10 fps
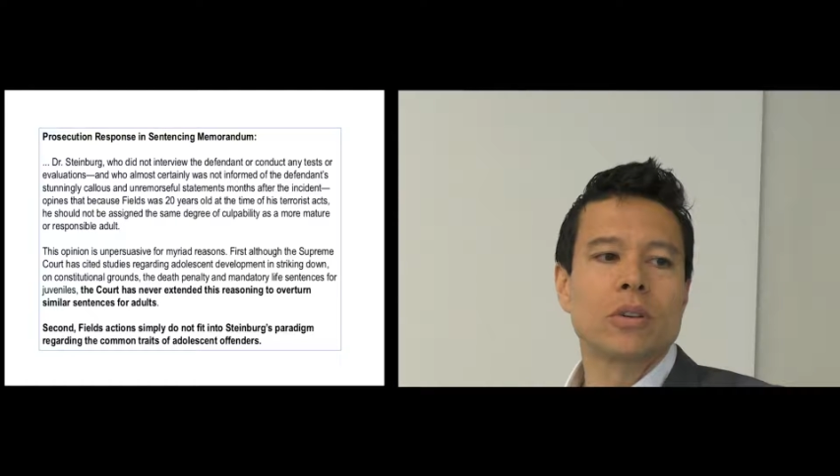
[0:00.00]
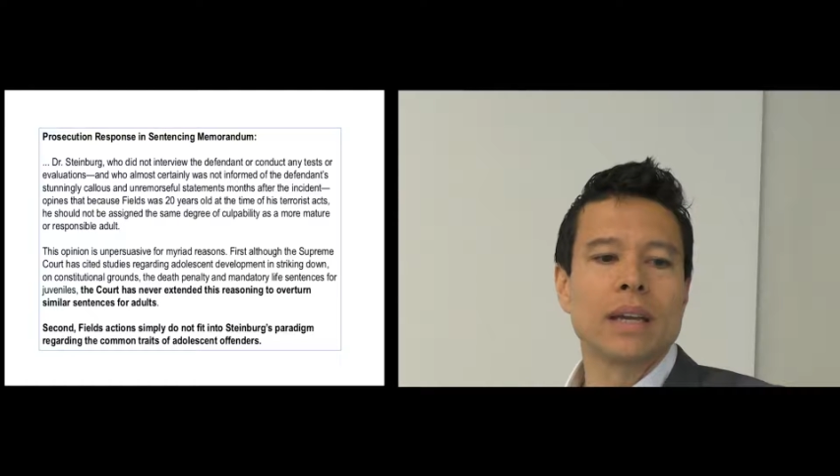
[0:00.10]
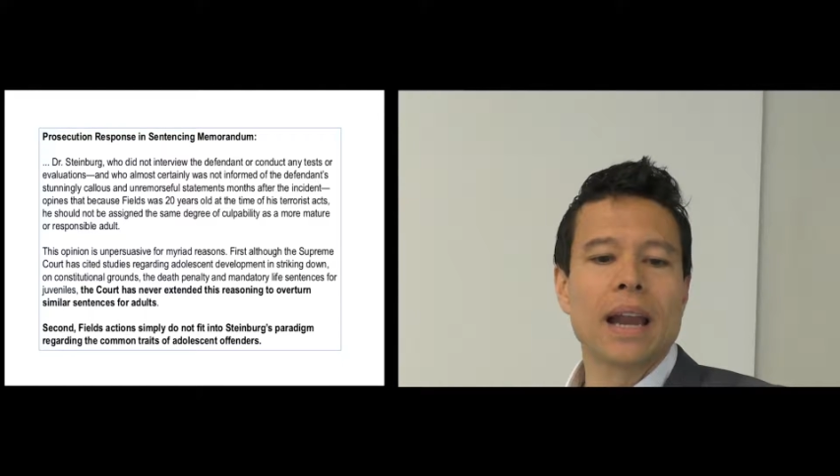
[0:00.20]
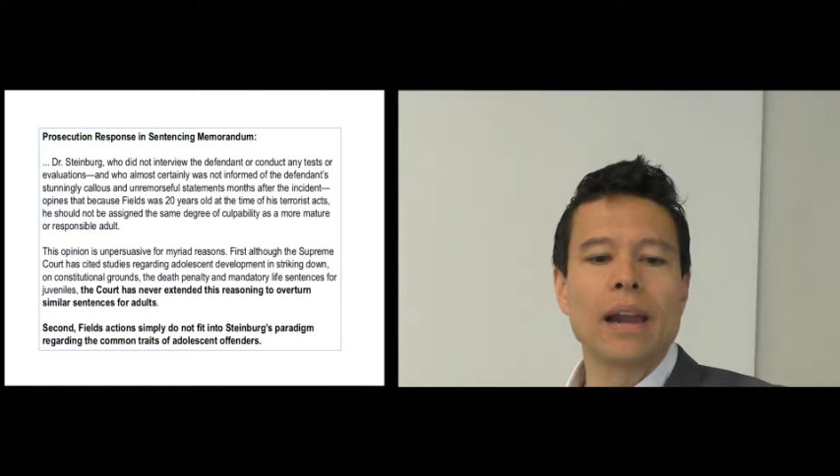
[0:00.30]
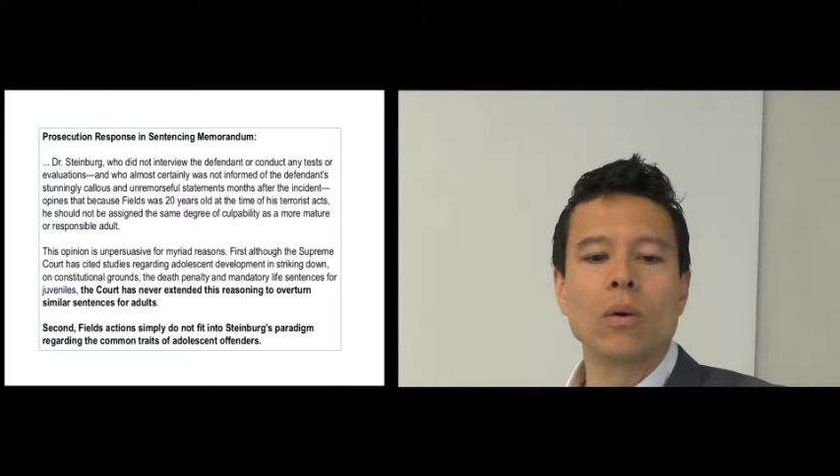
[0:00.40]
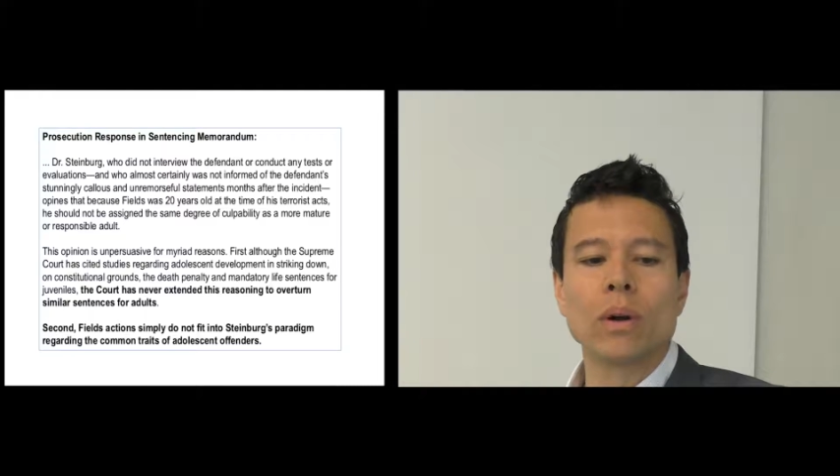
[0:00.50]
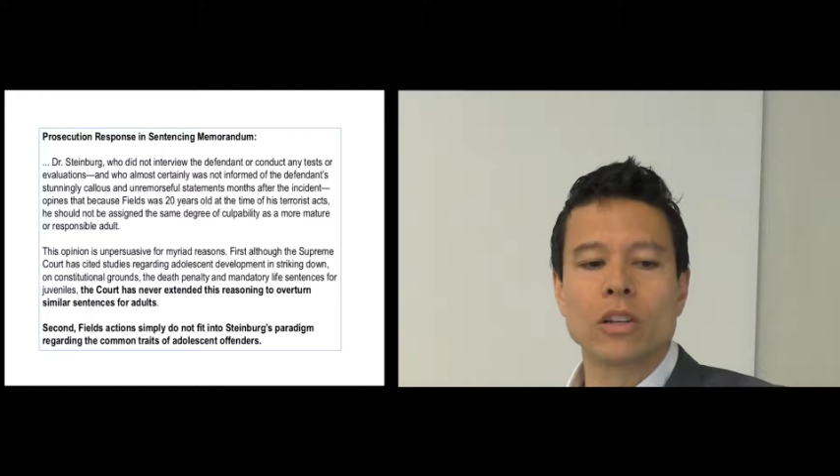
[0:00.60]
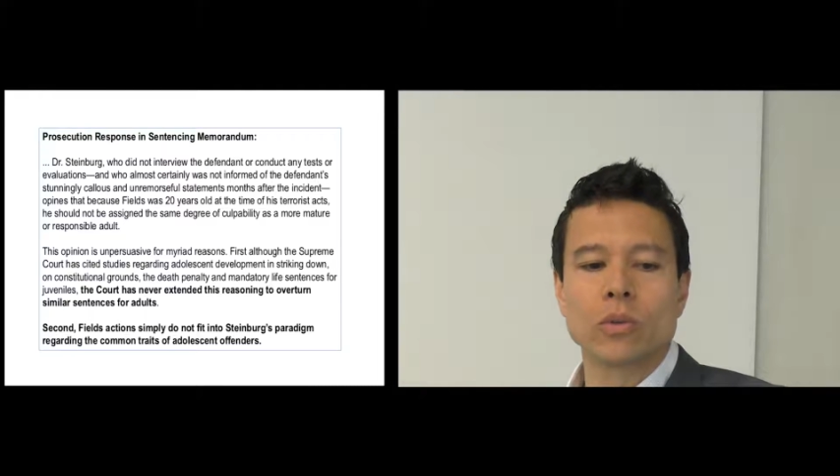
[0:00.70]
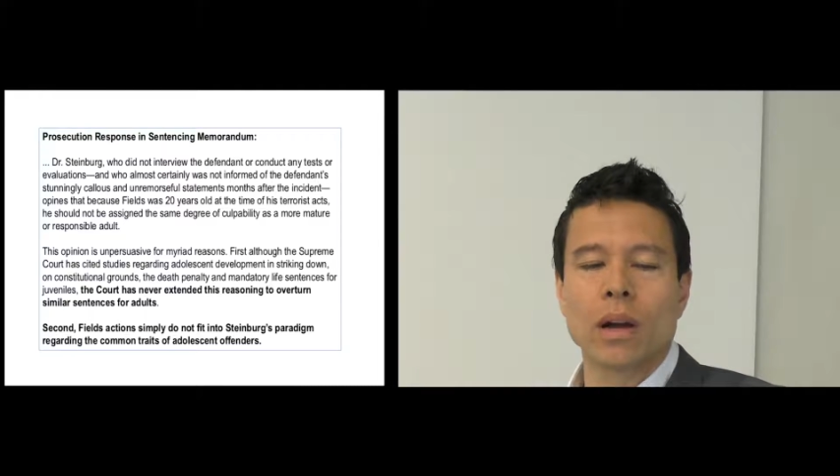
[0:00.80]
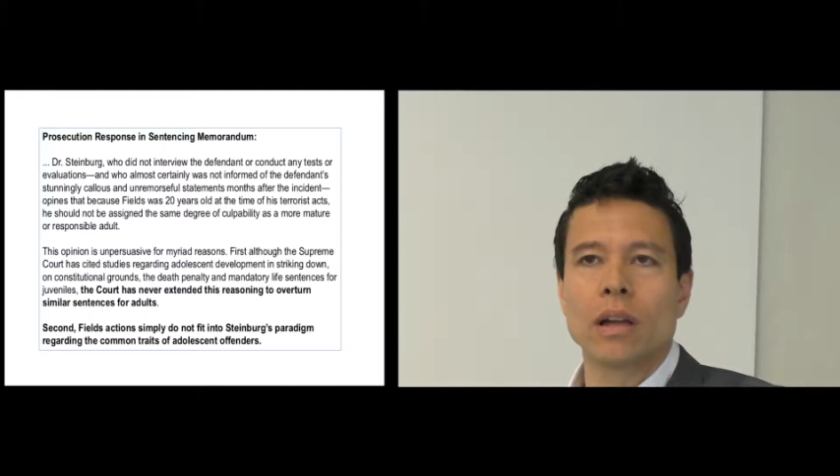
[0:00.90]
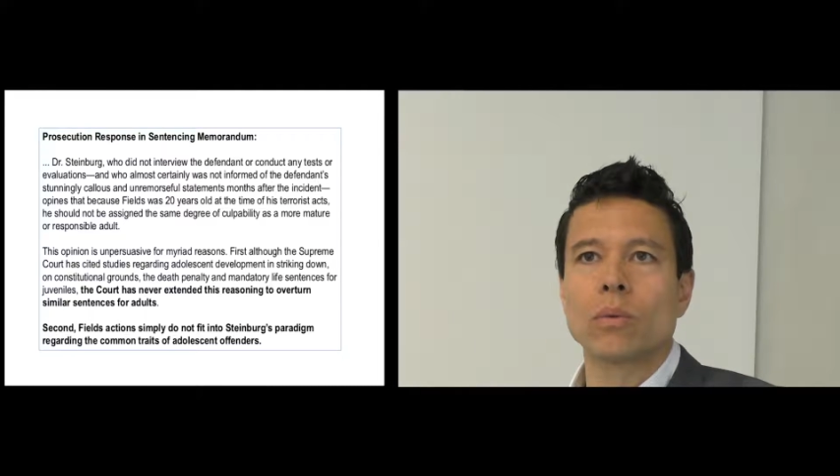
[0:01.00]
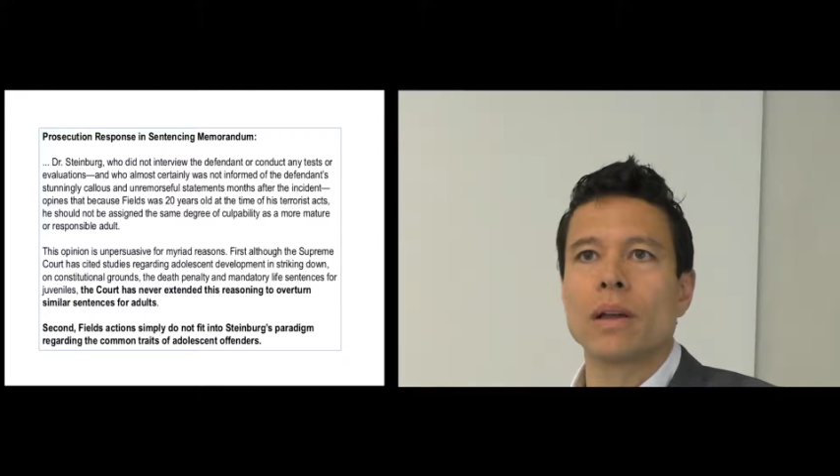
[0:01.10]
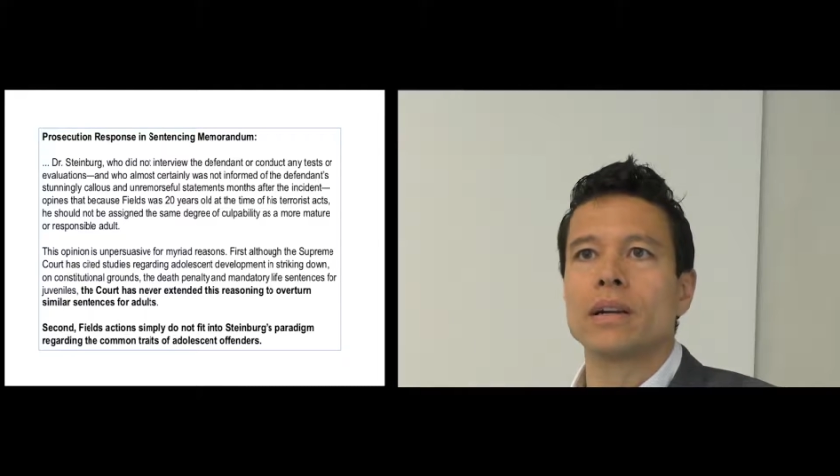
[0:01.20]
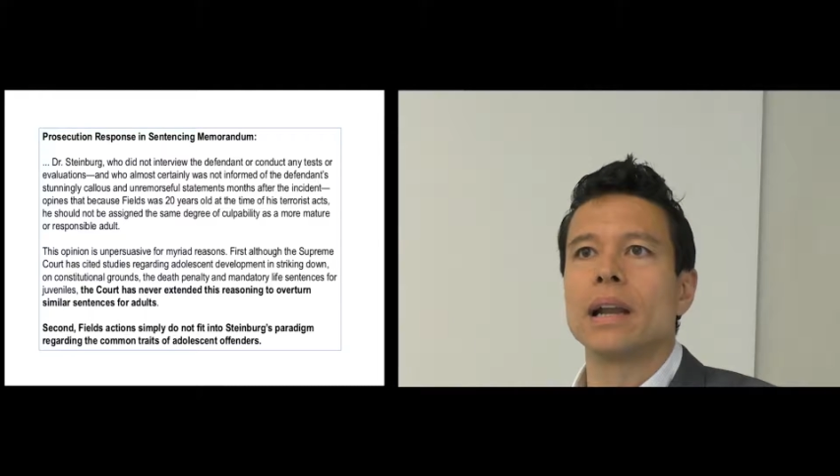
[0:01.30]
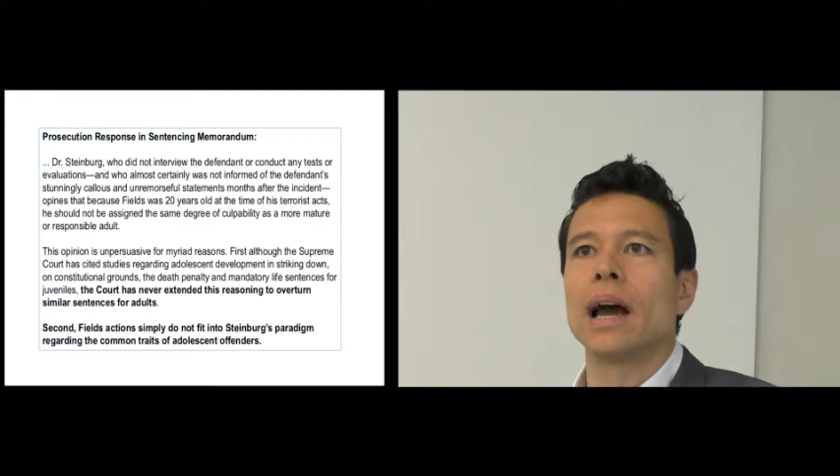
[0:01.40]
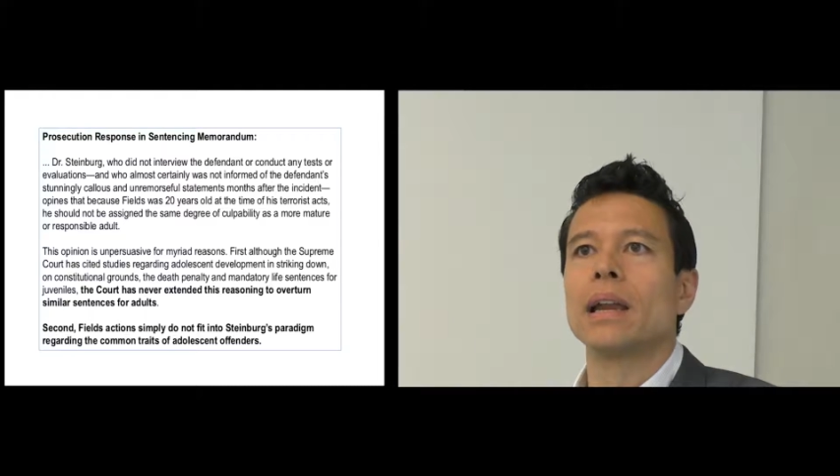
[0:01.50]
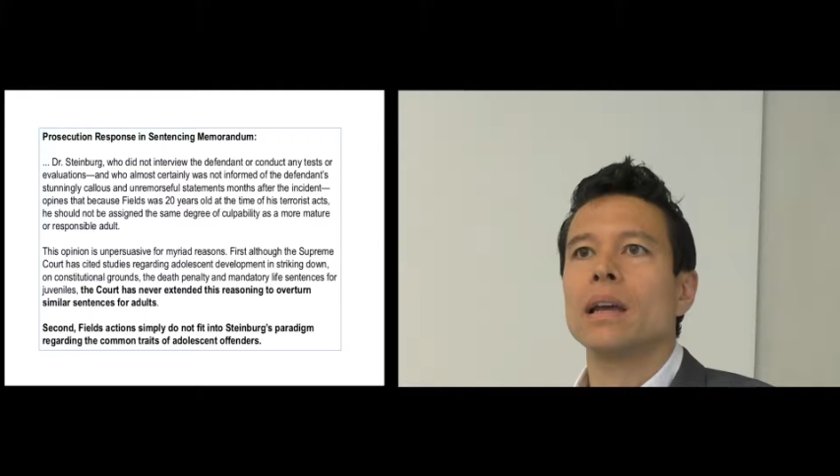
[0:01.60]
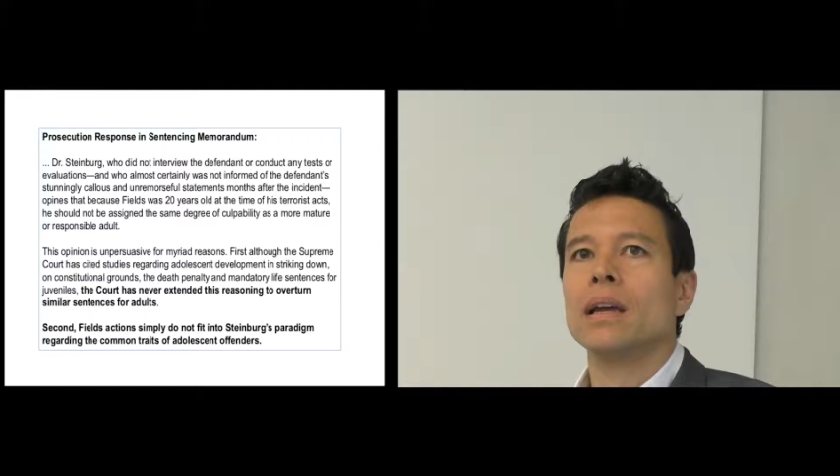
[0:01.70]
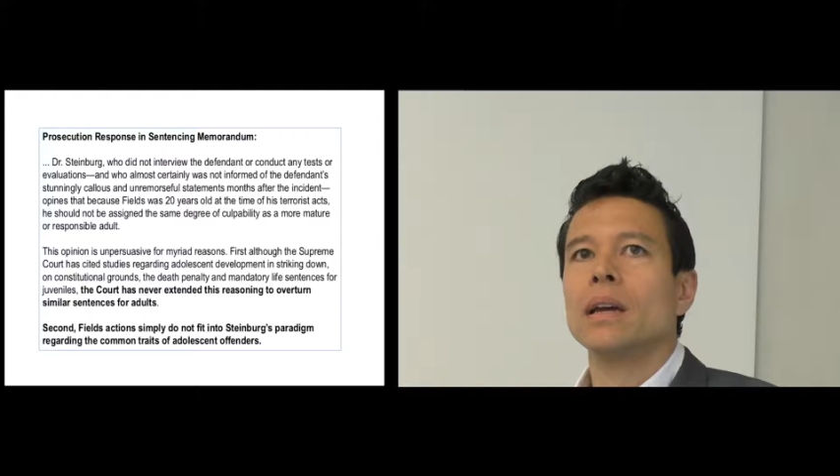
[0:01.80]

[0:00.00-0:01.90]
So again, I don't want to dwell on whether or not